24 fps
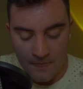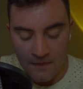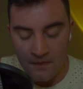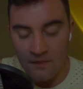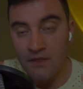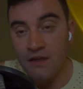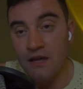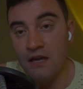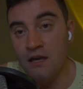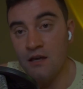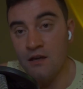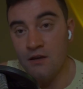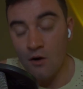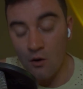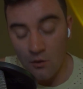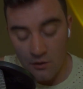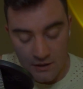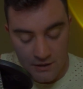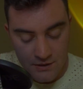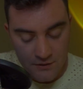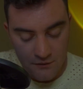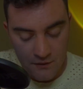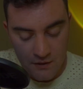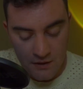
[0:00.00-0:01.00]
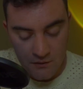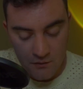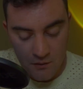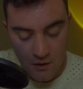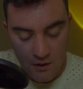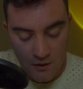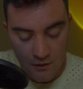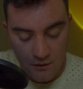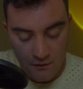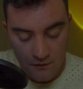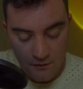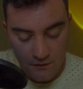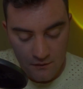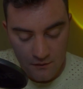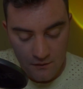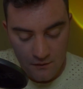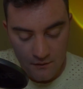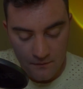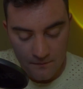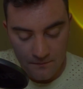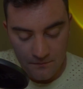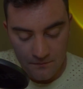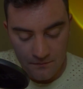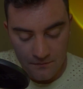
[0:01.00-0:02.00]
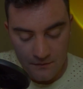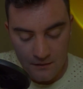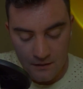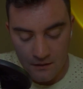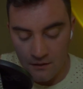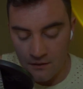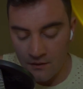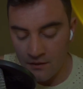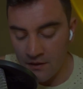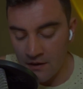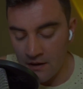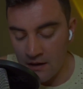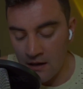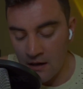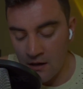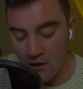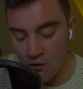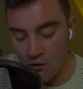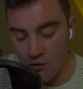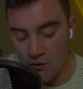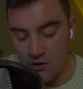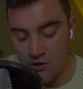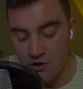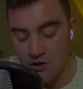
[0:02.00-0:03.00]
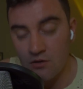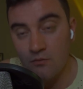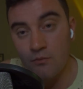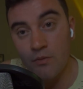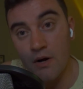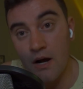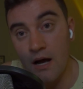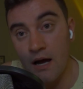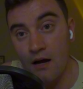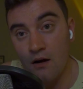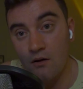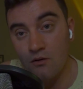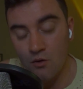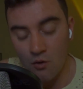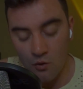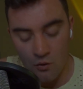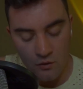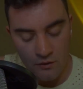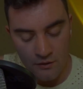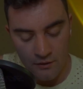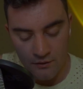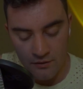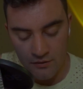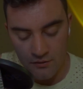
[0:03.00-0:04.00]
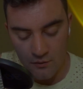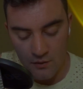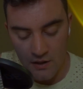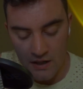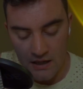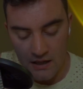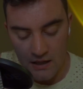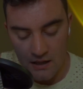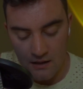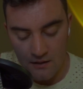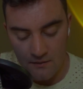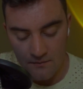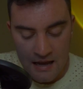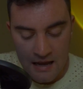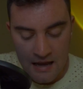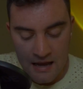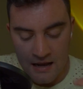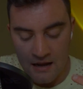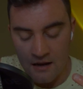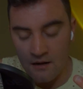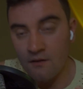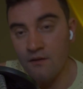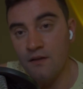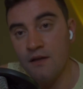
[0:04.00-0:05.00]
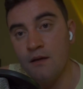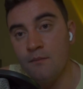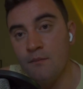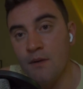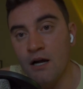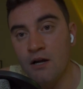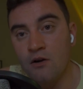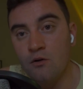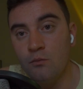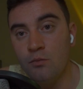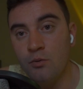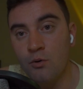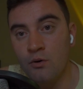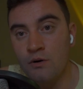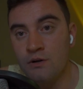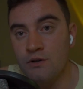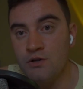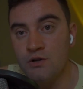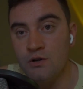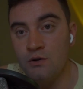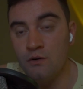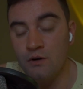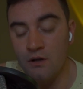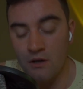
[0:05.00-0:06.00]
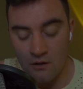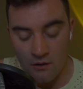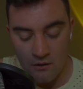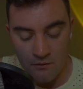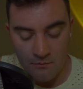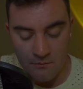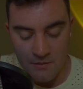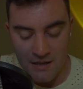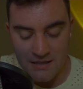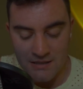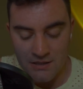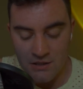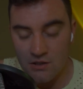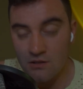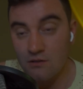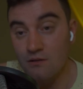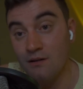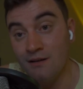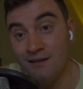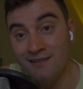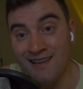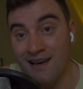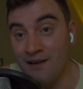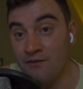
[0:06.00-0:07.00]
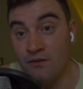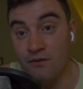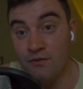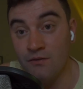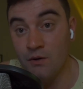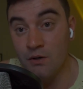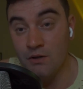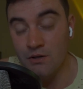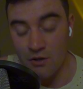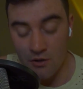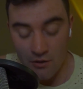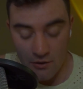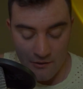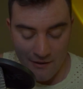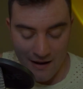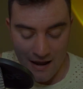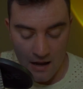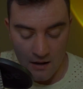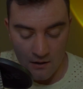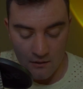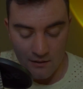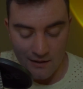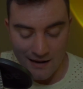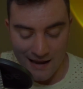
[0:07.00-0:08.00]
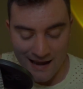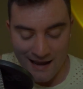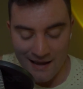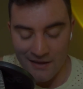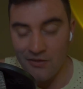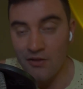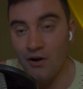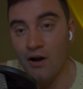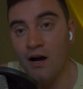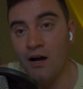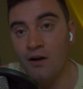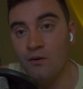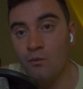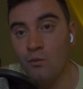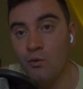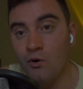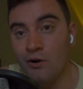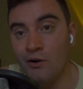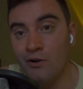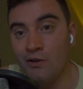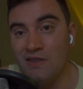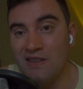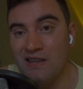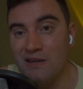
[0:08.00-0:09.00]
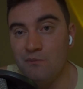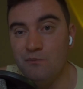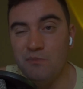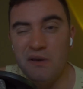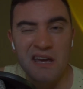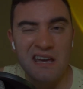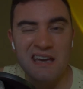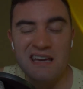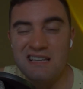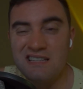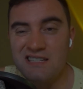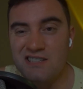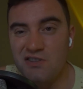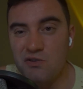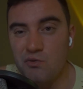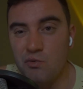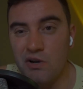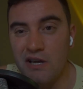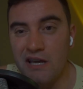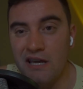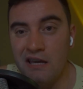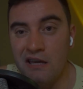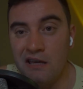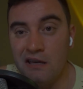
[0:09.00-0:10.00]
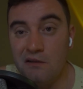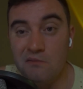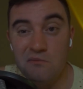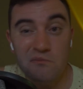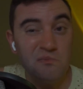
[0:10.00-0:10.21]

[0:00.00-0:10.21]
the Jokic free throws, the Christian Braun corner 3, and the Michael Porter Jr. missed 11-foot turnaround, I thought were the biggest 3